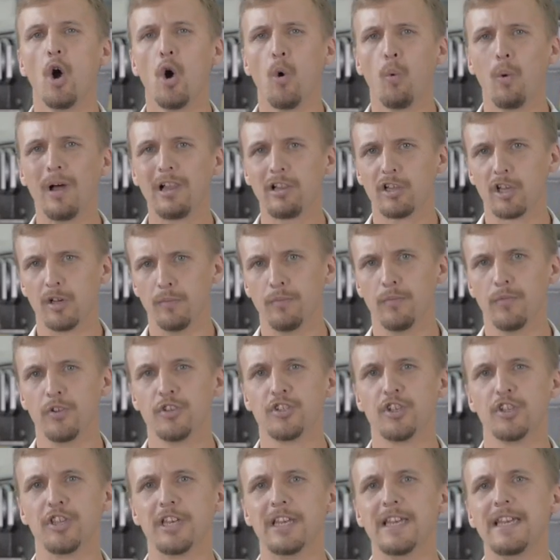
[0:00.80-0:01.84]
Welcome
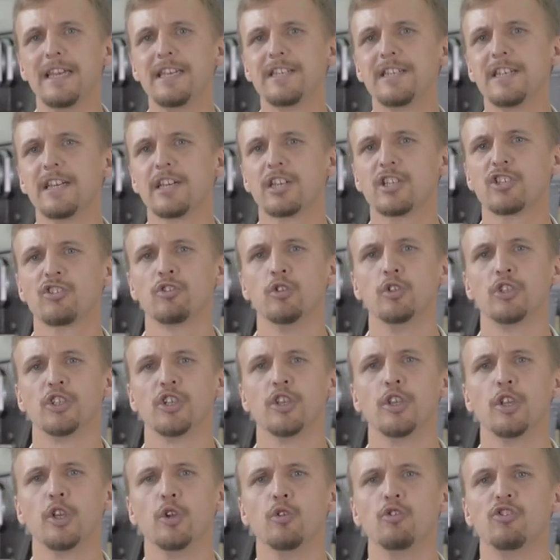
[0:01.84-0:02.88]
to the Easy
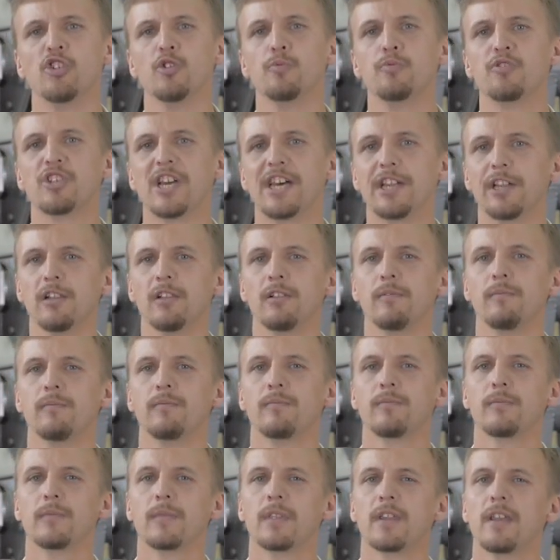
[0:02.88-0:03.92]
Extrusion YouTube channel.
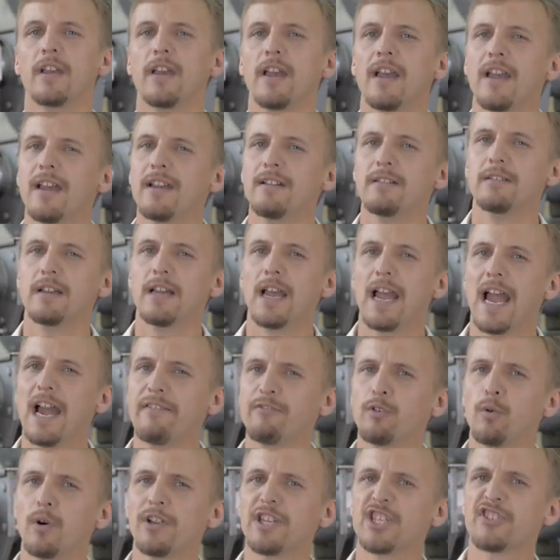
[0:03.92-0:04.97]

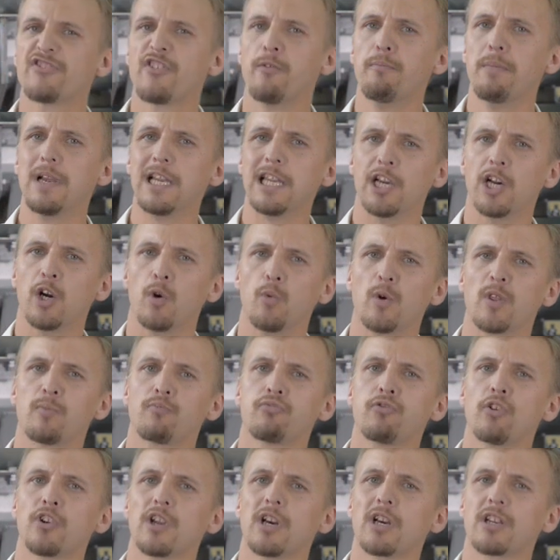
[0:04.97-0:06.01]
Everyone is familiar with
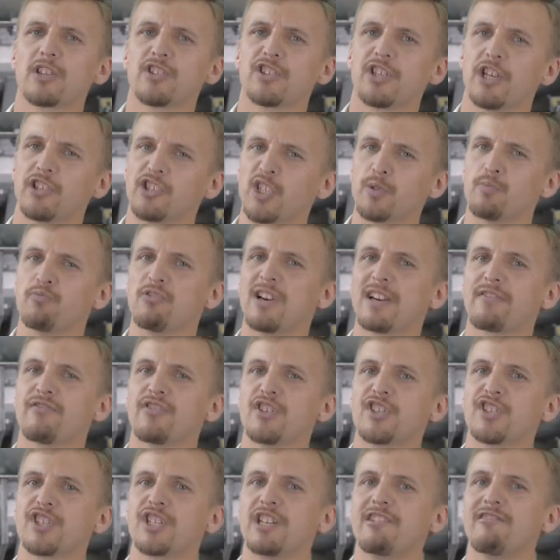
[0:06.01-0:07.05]
products such as
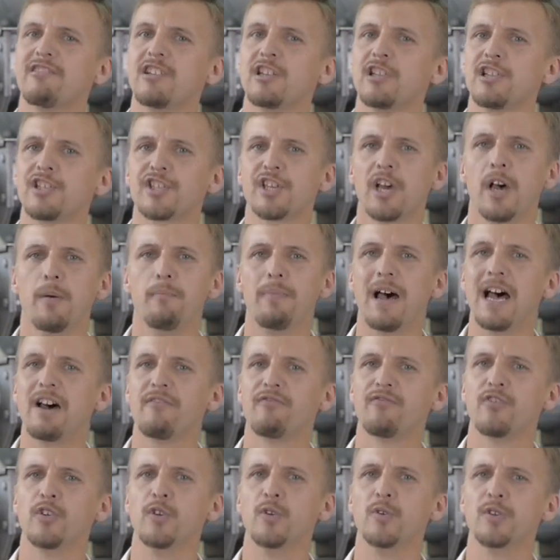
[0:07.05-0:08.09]
breakfast cereals, pet
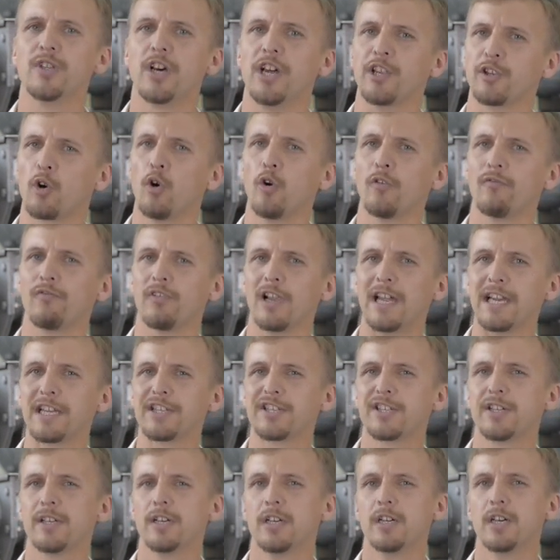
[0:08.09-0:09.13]
food and
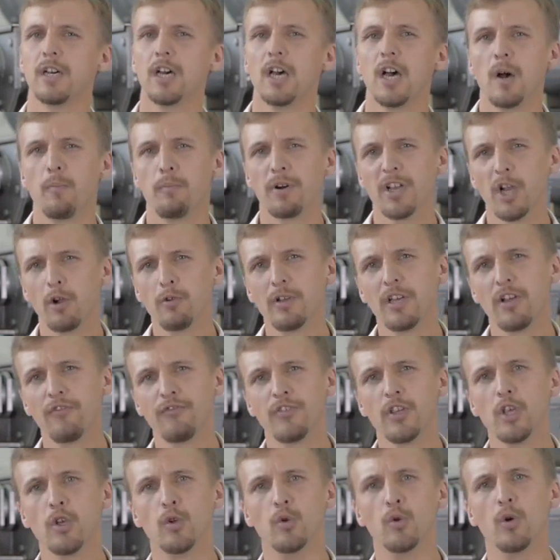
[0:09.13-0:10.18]
cornflakes, but only a
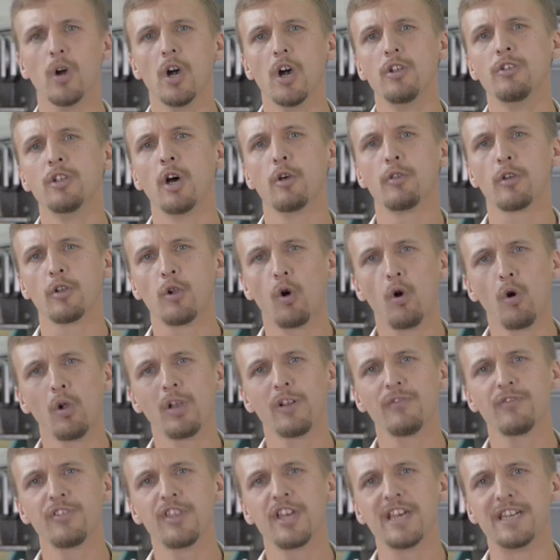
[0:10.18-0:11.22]
few know that all
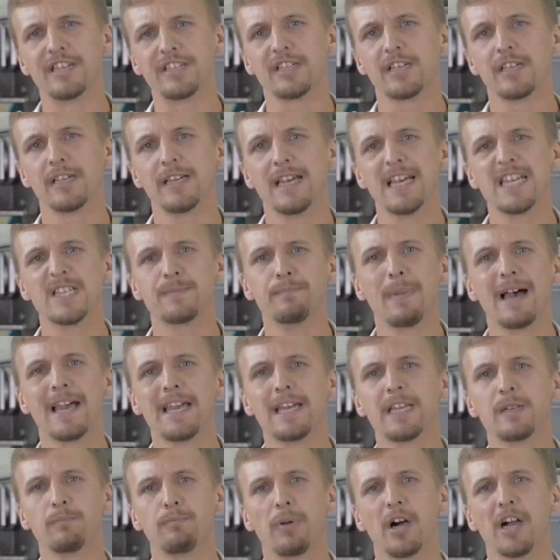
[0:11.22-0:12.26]
of this is
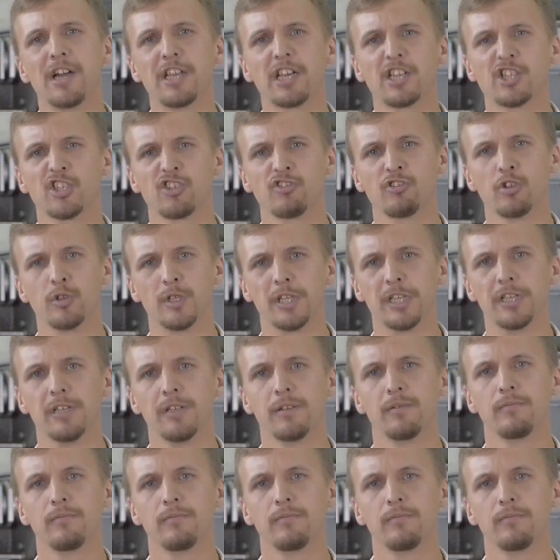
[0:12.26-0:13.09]
made by an extruder.